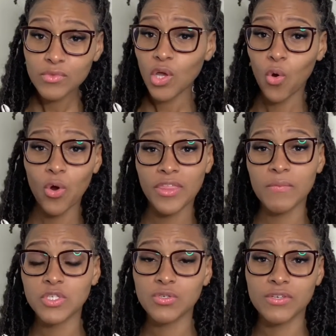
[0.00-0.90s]
or they
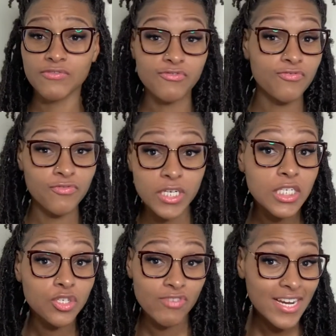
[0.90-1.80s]
was using free
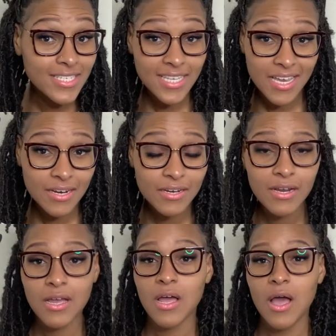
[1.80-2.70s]
tress hair.
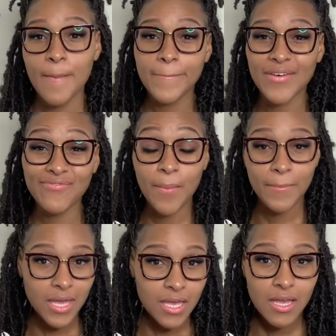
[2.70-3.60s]
But for
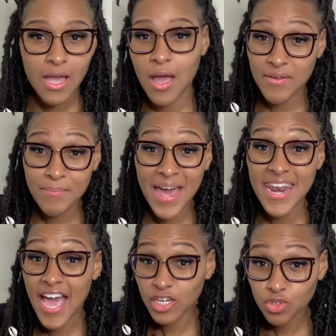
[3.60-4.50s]
me, my
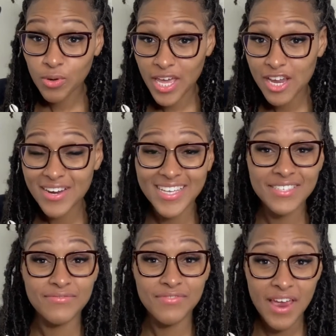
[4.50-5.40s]
natural hair is
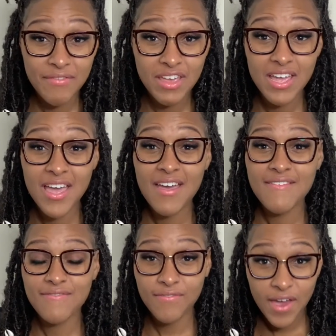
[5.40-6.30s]
very,
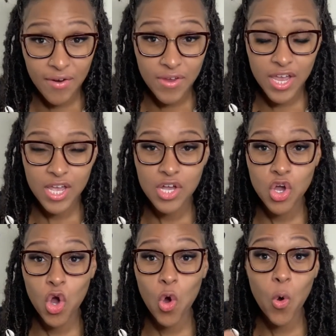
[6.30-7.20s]
very
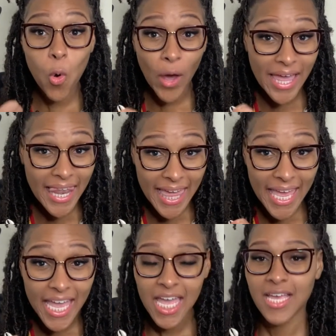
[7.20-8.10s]

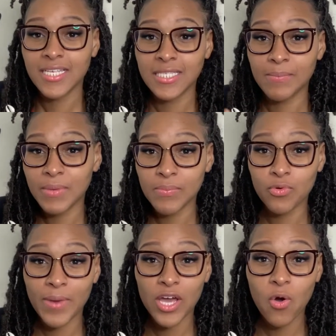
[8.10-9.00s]
coily. Some people
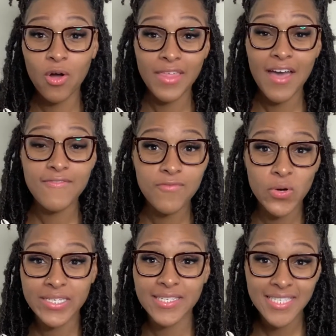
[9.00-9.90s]
might call that
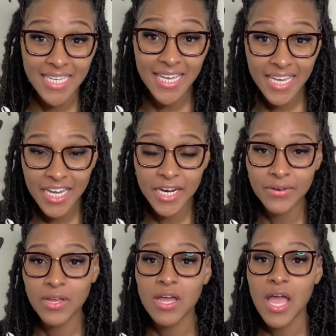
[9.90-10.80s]
4C hair.
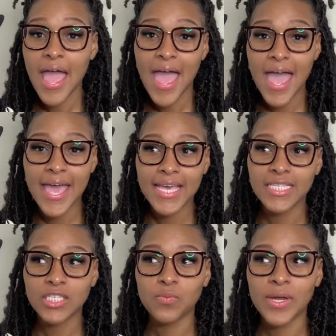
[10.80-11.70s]

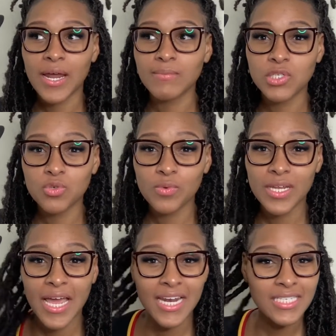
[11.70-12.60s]
And when I'm doing
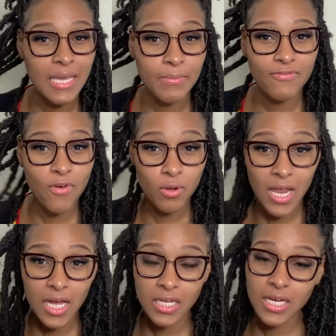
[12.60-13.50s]
any type of faux
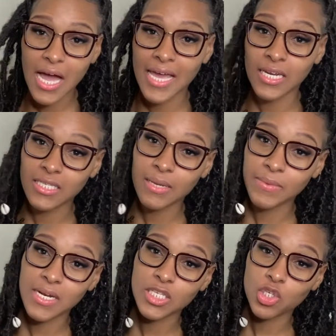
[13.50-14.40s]
lock look, I need
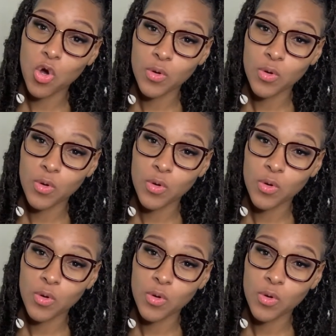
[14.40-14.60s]
something that's going